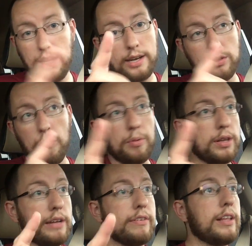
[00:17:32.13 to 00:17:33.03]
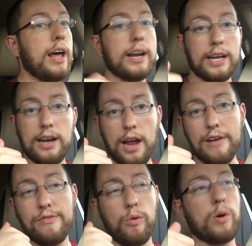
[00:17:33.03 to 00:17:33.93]
I don't believe in that. Again, I
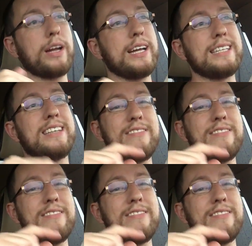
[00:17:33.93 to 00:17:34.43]
have four kids.